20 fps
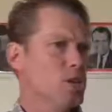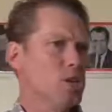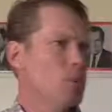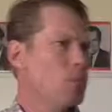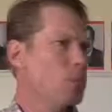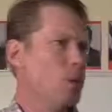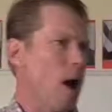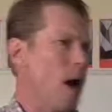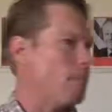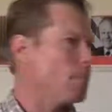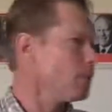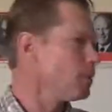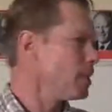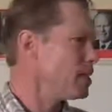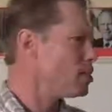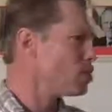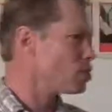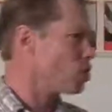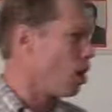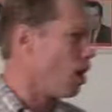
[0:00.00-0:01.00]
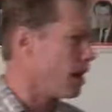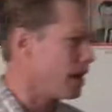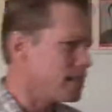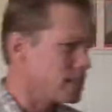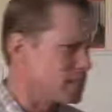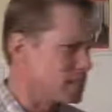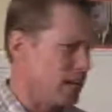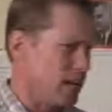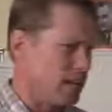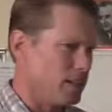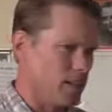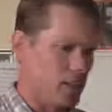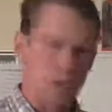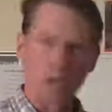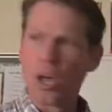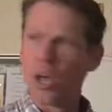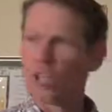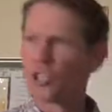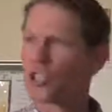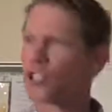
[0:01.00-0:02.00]
You probably saw it as kind of
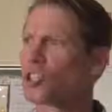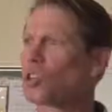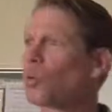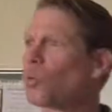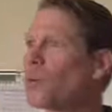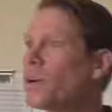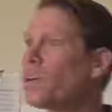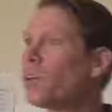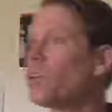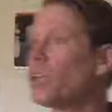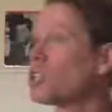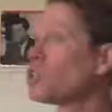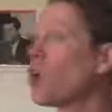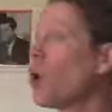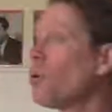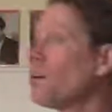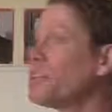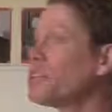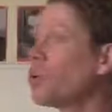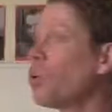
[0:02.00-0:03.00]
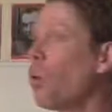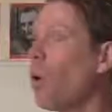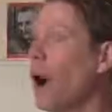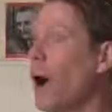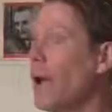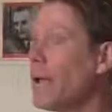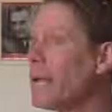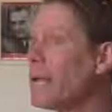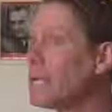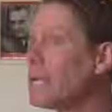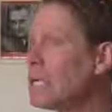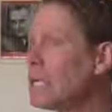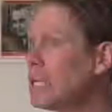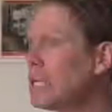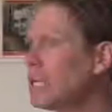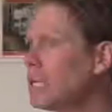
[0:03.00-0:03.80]
this surreal, it's always quiet.